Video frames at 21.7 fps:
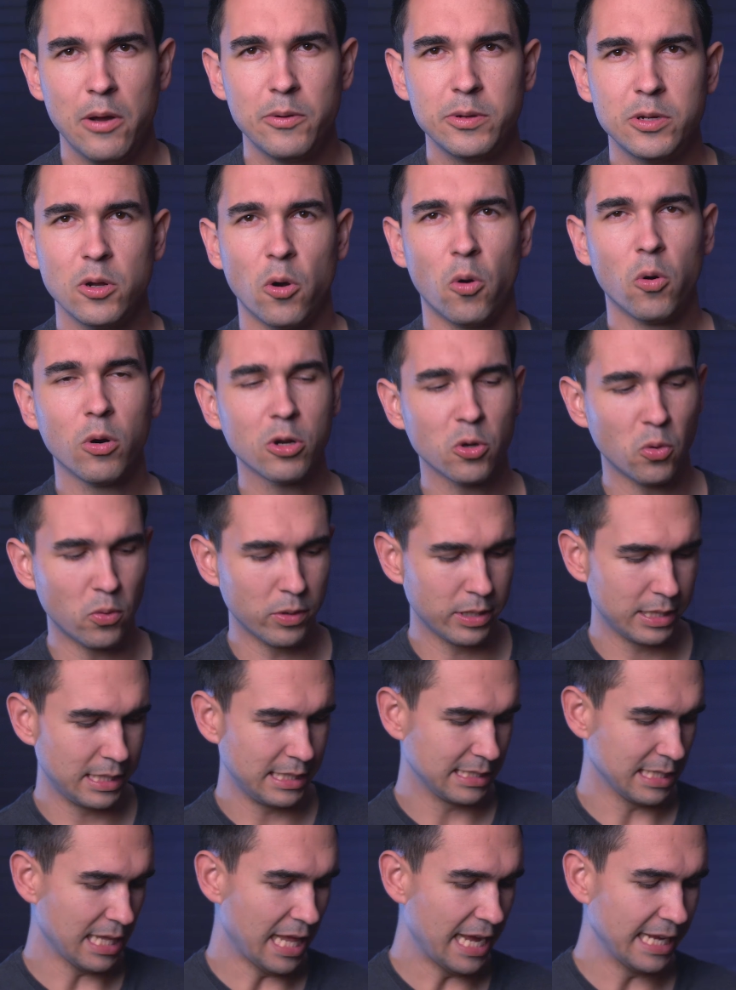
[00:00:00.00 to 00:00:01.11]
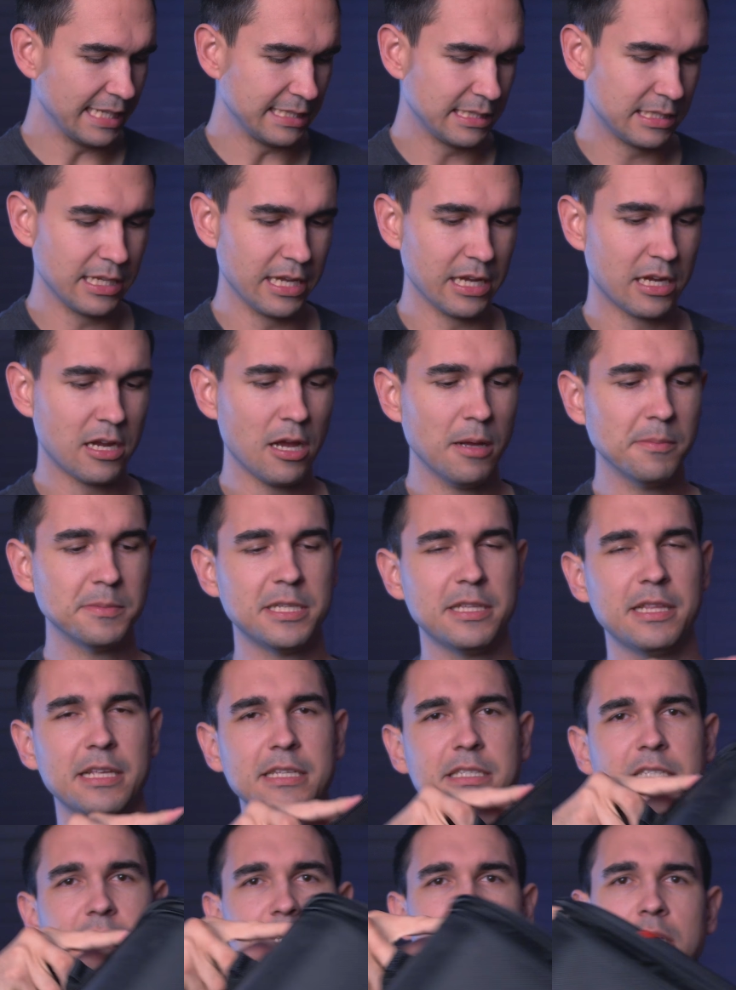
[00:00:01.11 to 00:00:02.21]
Now when you order one of these lights, it comes in
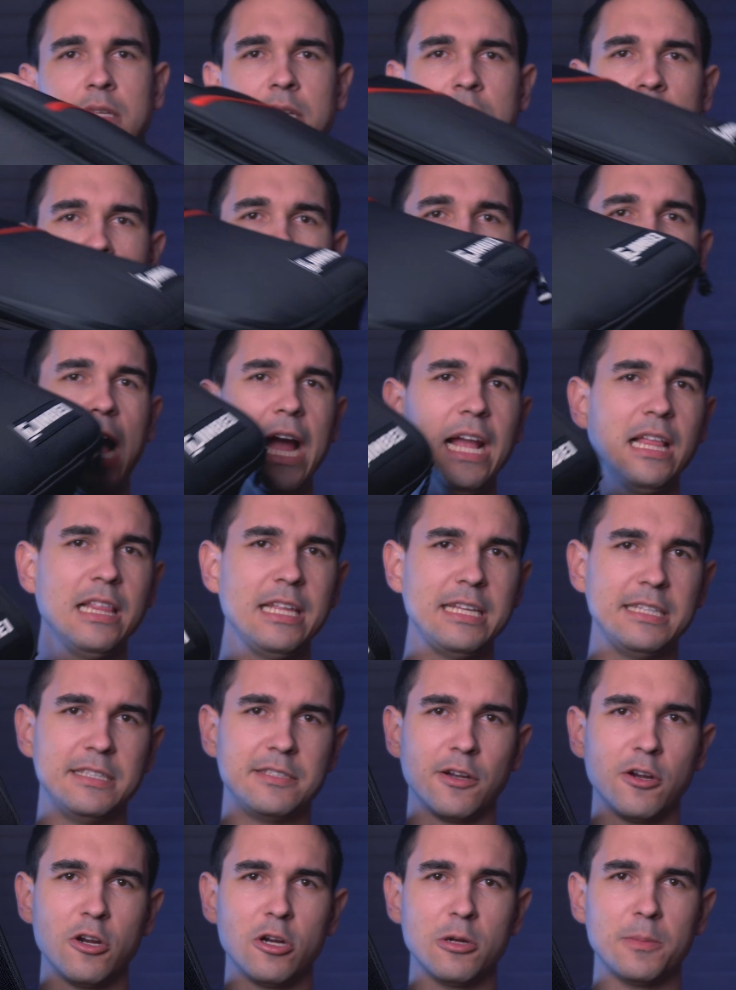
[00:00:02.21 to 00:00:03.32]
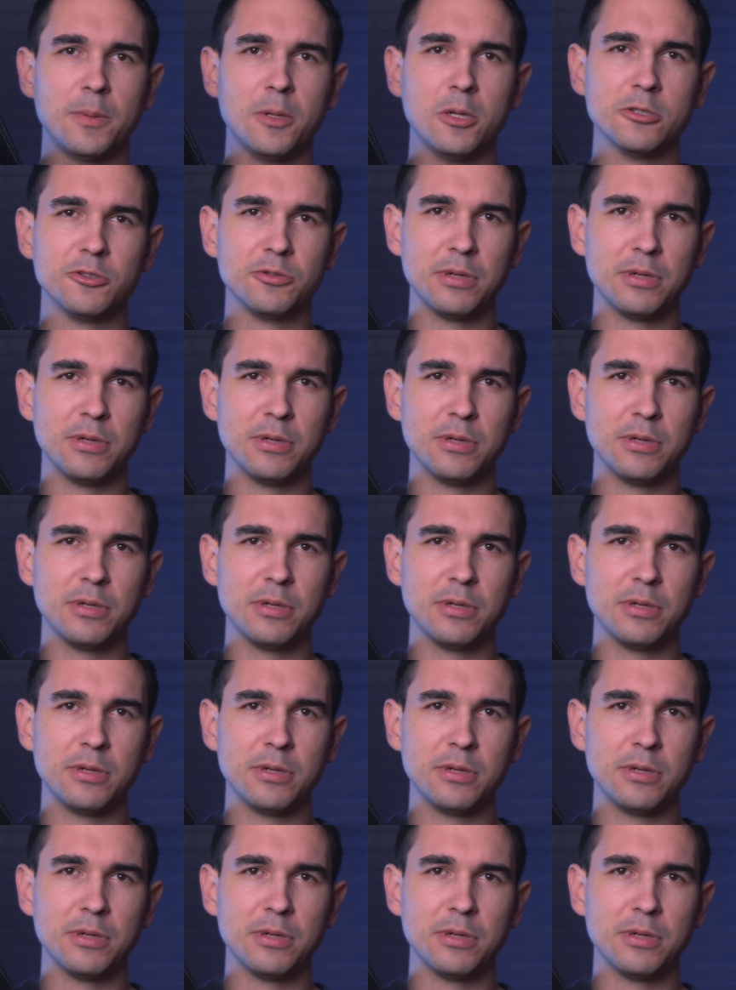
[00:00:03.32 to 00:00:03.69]
this highly durable